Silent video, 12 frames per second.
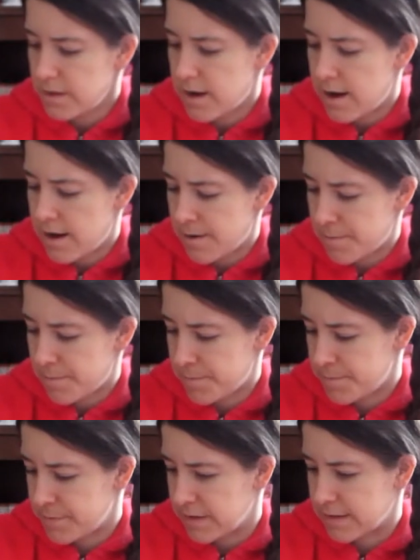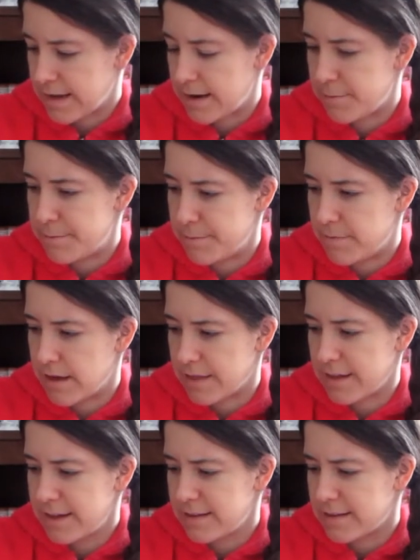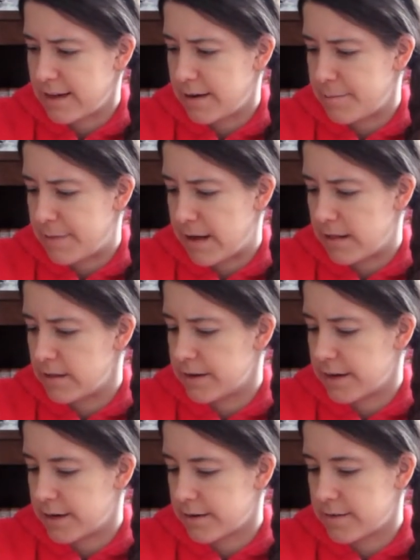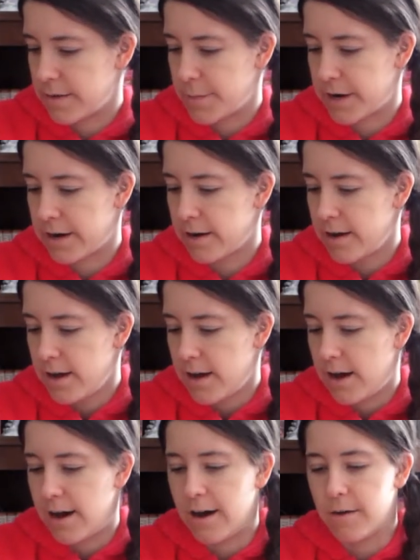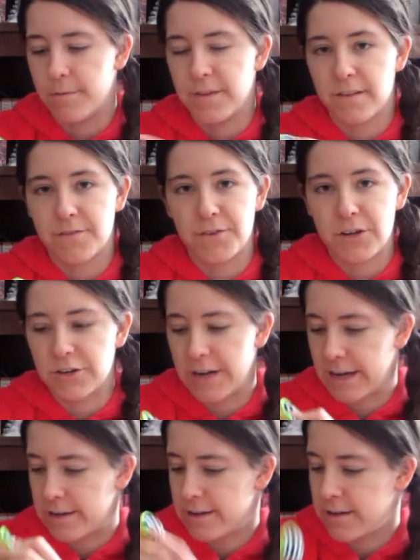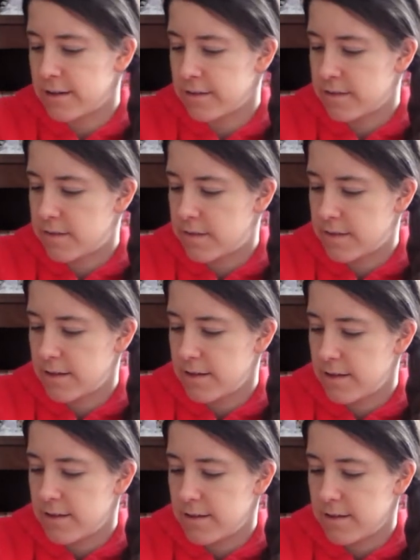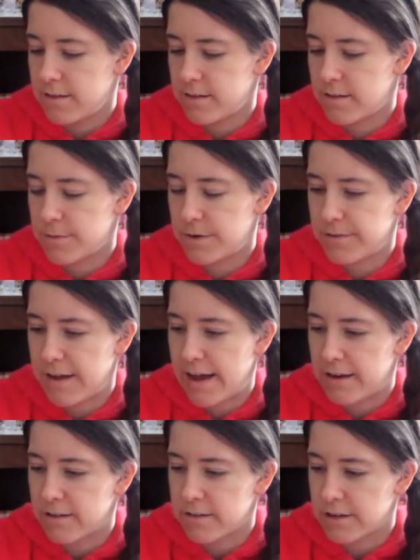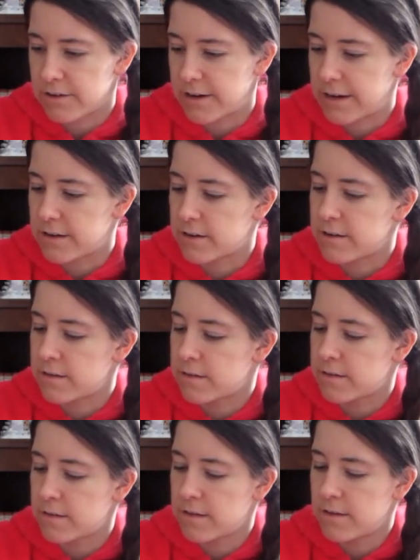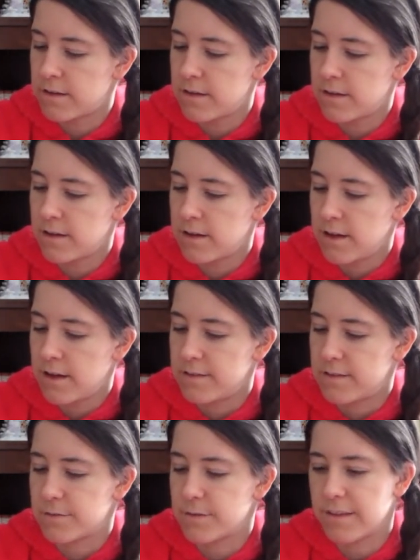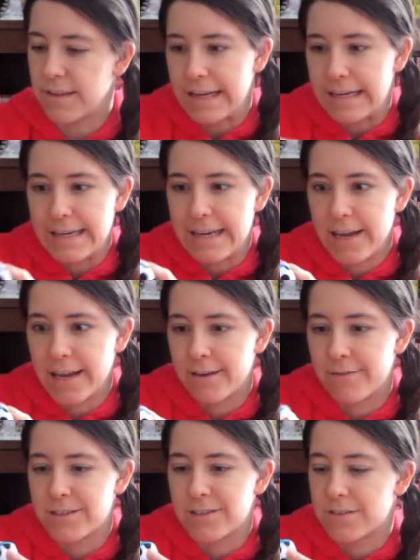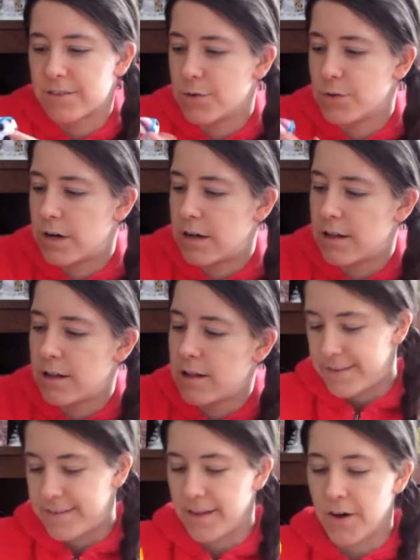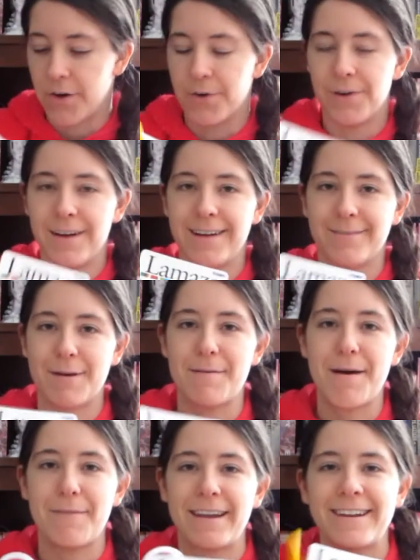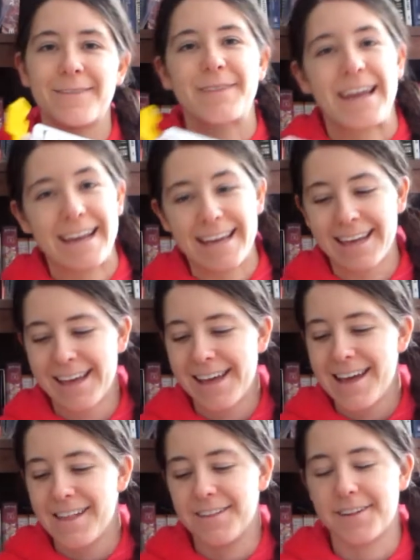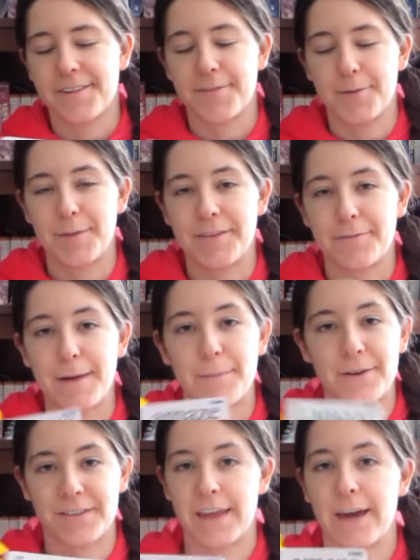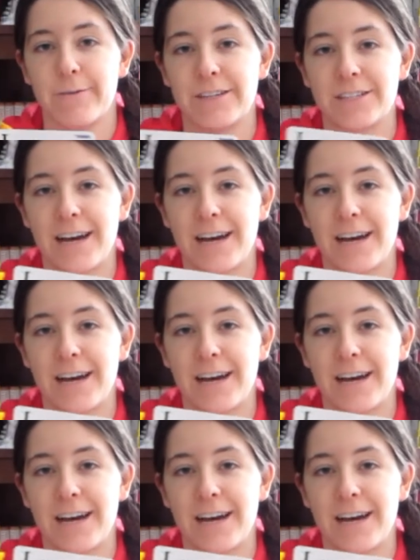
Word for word: Um, he's got a, I think he's got a bell in here somewhere. Um, this foot crinkles. This one rattles and crinkles. This one's like knitted, which is cool. So my mom ended up getting this for me for my birthday, which